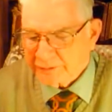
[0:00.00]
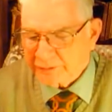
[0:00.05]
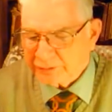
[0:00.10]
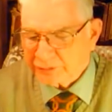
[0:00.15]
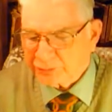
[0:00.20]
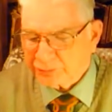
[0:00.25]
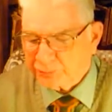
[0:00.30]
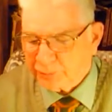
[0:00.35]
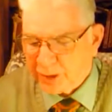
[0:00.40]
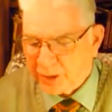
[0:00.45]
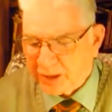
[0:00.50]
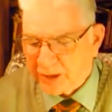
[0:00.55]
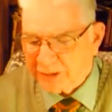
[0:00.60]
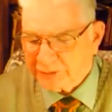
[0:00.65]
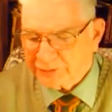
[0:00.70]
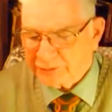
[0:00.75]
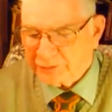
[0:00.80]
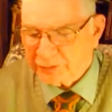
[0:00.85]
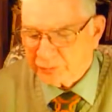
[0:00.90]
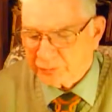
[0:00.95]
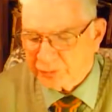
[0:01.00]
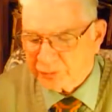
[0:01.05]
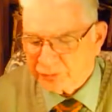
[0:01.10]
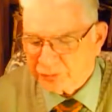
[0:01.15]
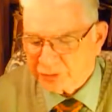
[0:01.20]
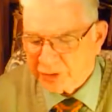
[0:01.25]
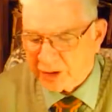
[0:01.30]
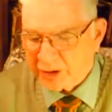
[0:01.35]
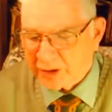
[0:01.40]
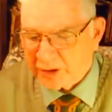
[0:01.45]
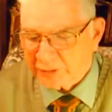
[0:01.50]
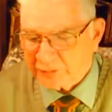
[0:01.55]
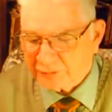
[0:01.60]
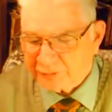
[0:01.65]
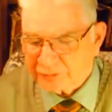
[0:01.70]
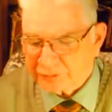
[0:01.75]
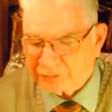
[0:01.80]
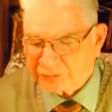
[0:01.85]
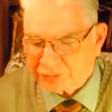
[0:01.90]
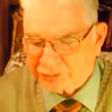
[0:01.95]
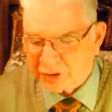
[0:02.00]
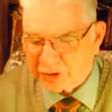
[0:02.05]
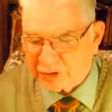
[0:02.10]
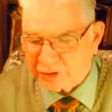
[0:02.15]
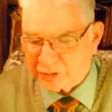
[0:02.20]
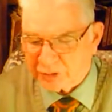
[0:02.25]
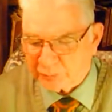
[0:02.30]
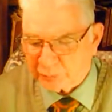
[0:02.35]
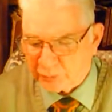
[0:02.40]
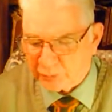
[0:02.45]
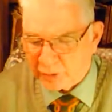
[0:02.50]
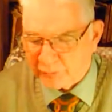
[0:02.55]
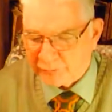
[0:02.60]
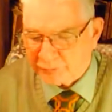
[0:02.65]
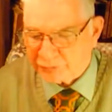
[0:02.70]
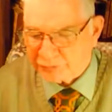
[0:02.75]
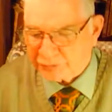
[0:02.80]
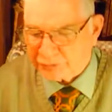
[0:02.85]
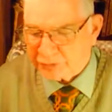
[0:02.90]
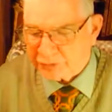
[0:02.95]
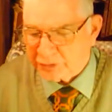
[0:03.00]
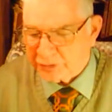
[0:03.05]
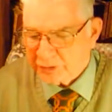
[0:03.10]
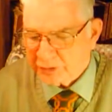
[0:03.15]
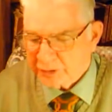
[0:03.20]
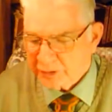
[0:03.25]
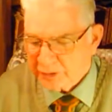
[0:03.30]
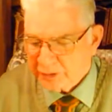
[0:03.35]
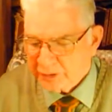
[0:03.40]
despise and reject the study of prophecy,